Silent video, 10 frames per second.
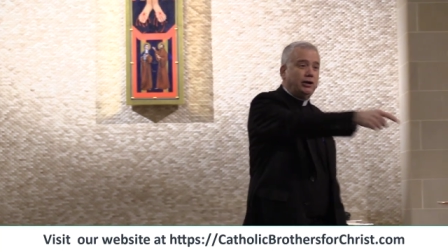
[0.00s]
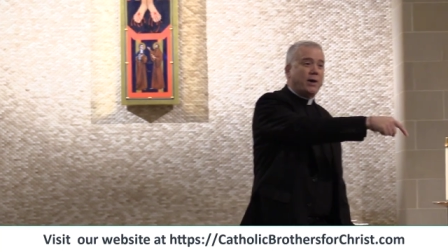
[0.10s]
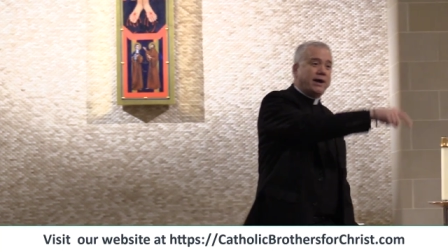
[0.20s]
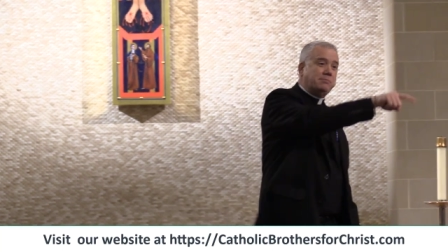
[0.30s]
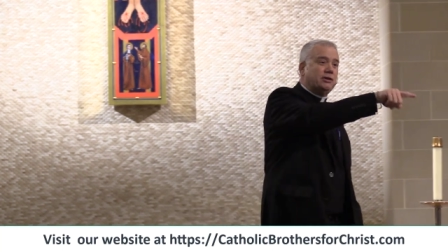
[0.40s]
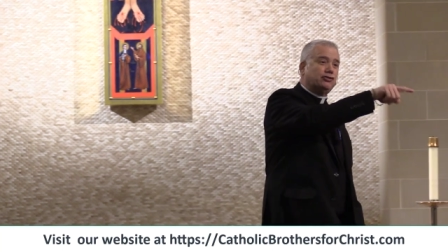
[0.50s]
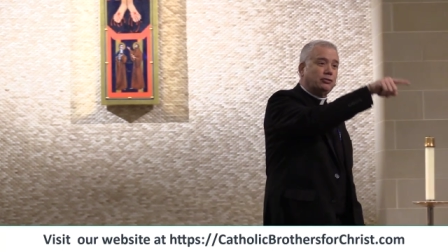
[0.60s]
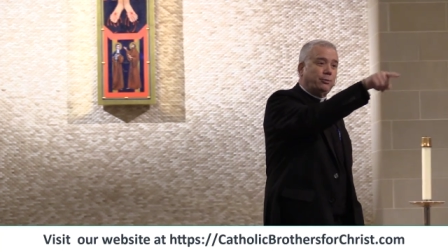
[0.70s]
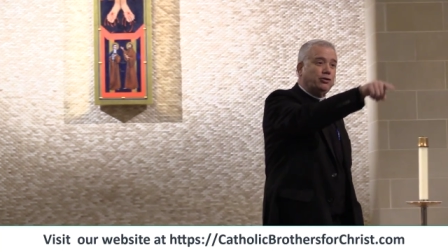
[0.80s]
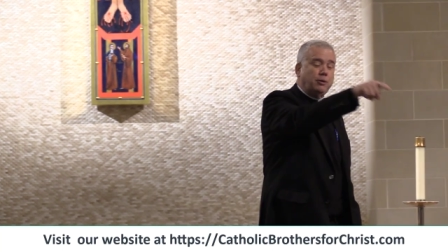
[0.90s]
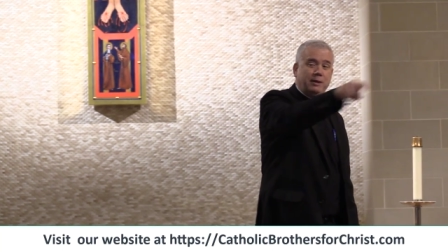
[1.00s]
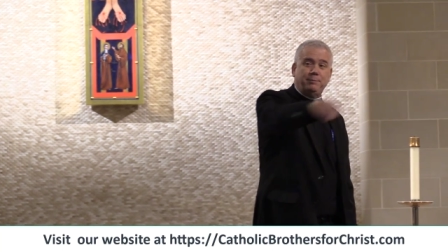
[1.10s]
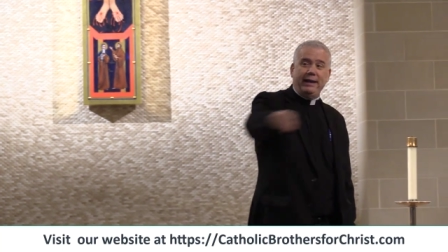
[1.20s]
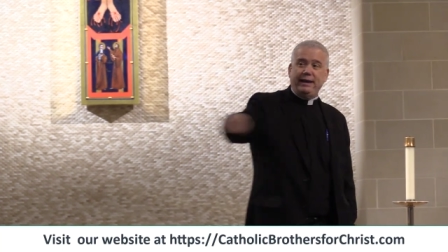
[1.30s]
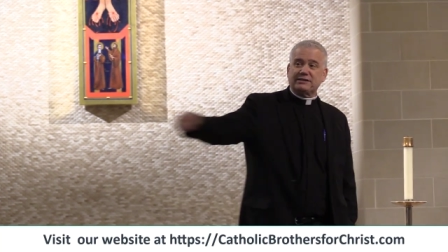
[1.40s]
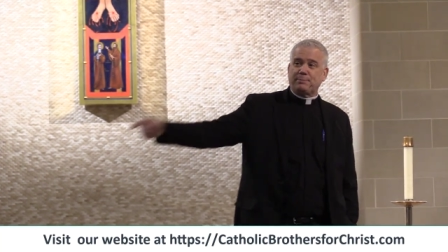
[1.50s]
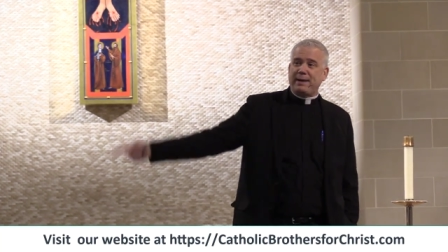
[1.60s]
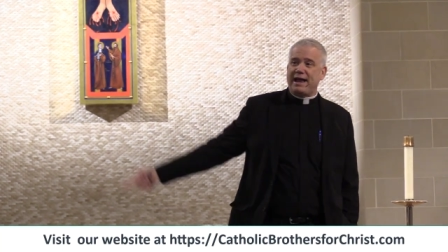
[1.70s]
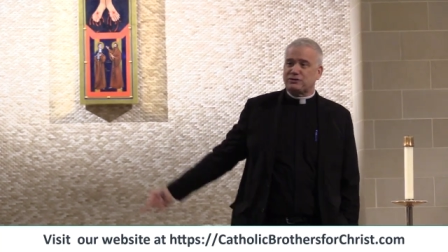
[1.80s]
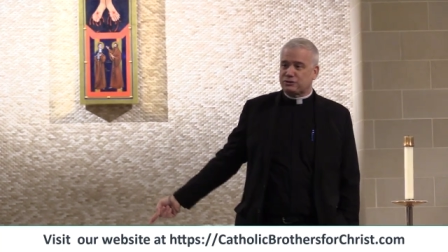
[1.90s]
that you had a miserable human being as a
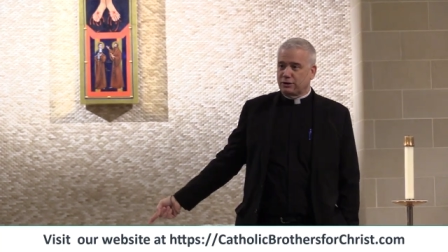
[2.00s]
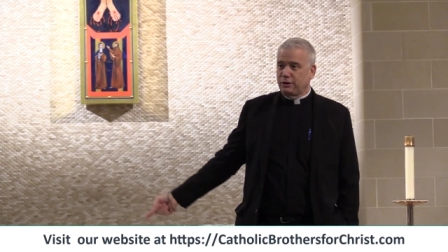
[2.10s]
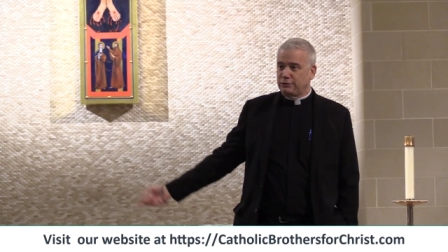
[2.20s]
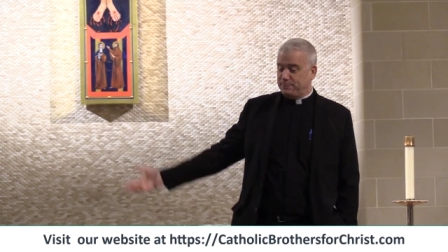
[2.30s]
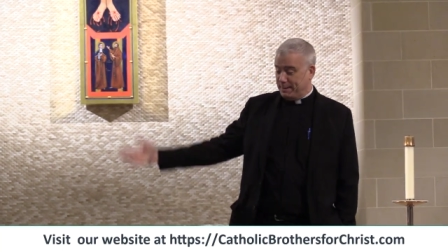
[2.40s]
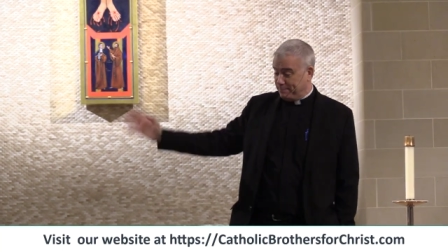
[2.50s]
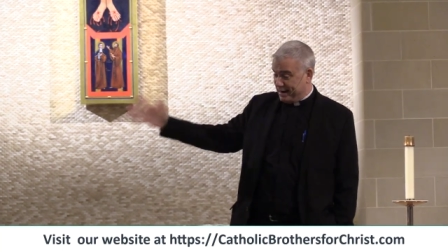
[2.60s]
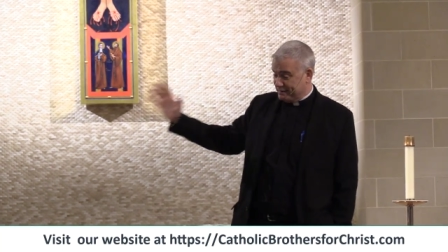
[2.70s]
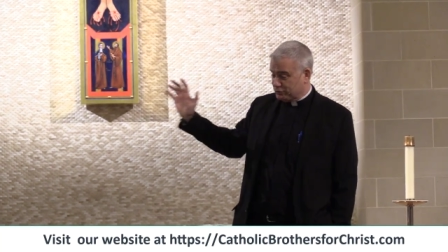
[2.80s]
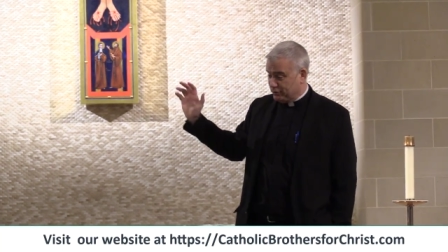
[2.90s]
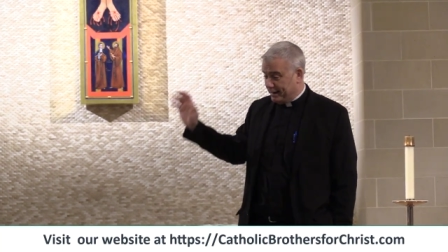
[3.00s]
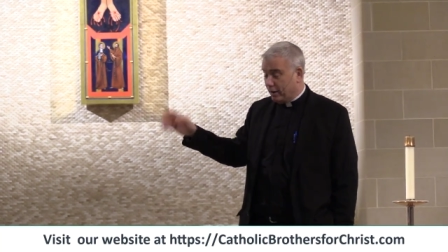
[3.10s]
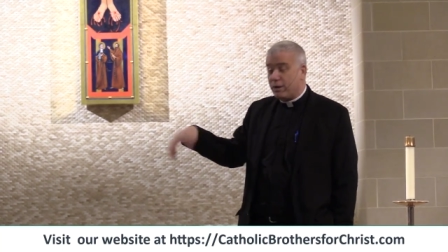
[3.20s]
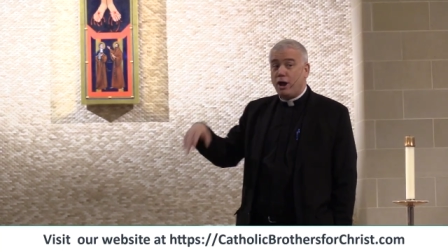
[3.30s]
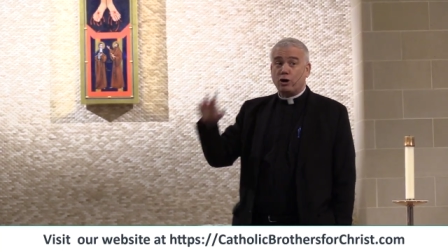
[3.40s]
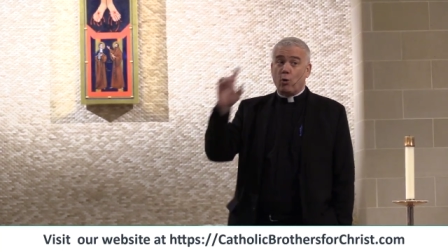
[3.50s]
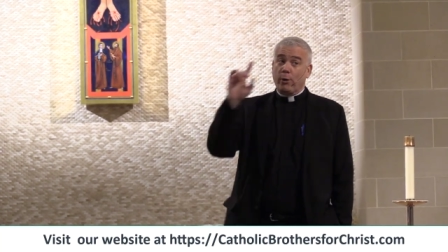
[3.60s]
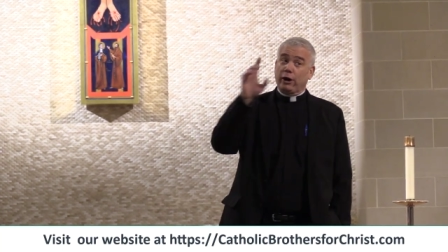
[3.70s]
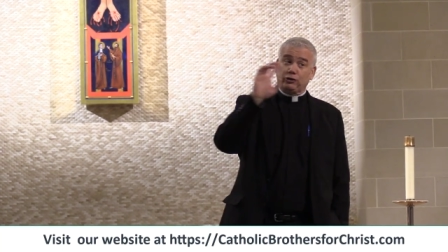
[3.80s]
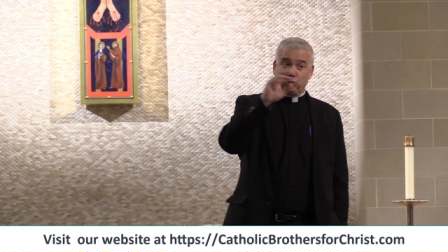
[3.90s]
pastor who's been pastor now
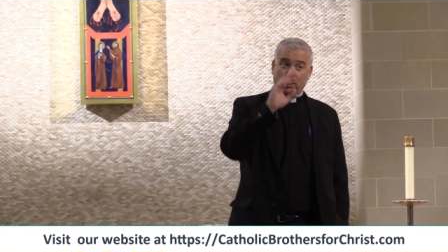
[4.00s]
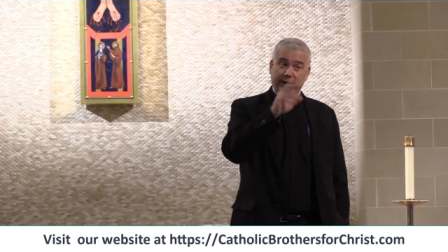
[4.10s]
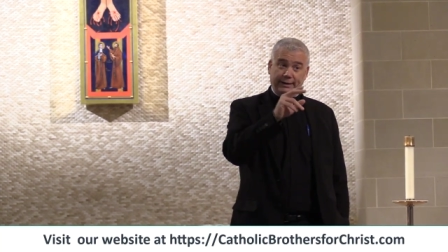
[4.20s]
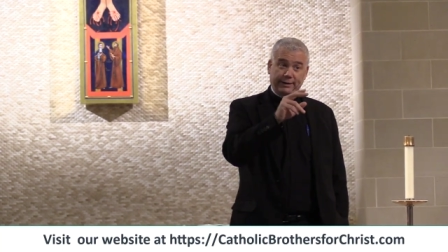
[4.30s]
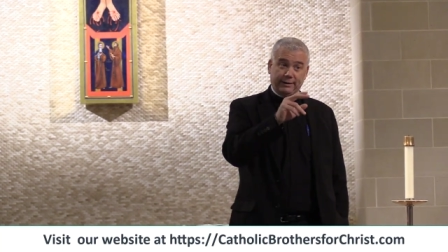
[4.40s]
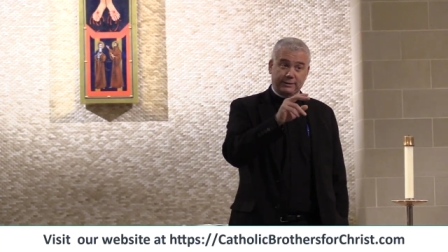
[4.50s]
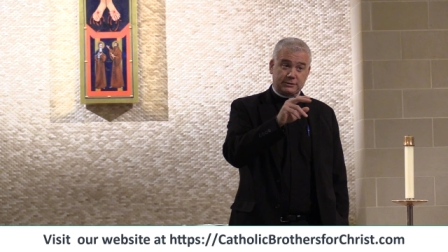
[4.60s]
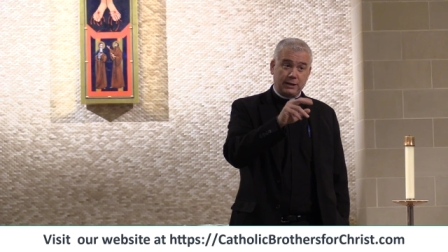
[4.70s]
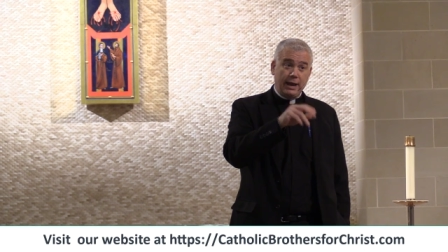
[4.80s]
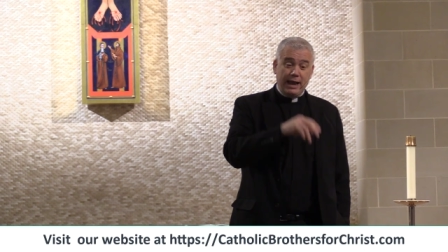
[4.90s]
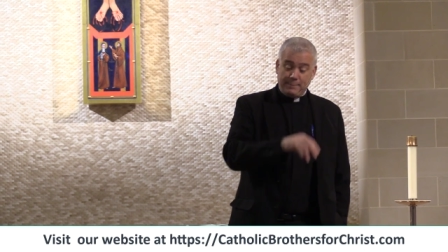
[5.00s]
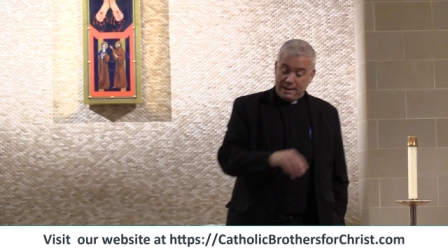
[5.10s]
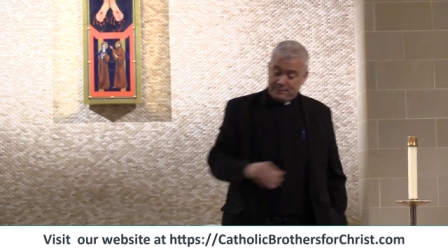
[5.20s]
going on 20 years. And my